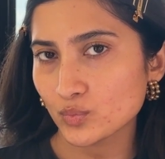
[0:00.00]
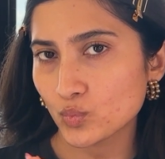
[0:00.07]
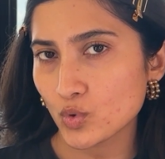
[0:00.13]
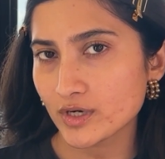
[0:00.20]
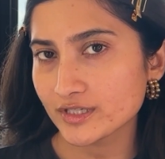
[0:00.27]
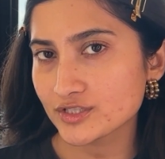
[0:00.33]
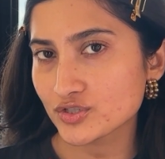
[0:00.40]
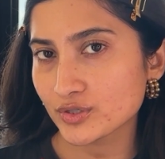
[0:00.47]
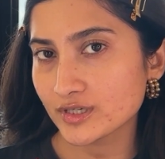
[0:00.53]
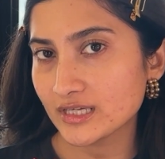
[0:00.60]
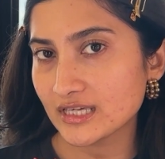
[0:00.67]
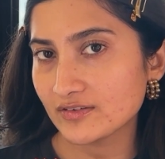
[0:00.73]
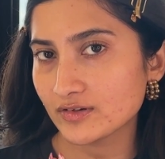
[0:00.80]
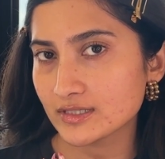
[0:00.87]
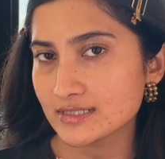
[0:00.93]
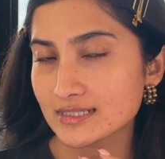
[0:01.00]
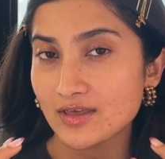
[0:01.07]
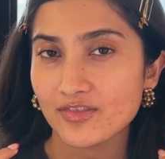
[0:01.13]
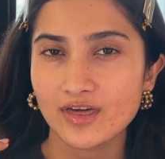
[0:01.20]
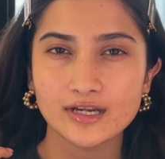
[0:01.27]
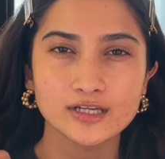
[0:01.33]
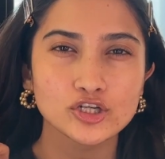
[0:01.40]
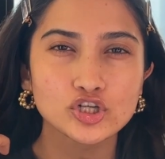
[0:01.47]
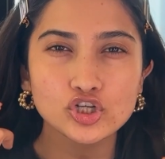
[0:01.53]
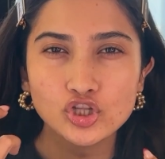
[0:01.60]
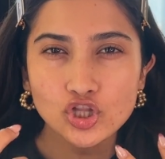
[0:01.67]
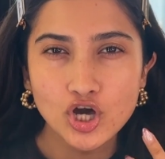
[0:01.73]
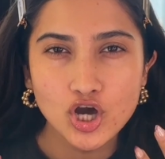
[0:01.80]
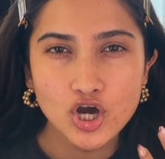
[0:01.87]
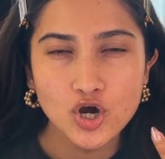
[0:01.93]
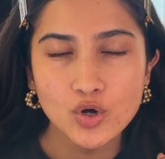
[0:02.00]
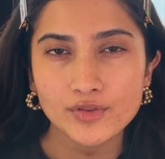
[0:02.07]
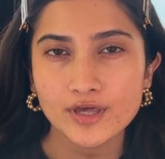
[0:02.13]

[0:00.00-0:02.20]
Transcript: what is going to give us that glow,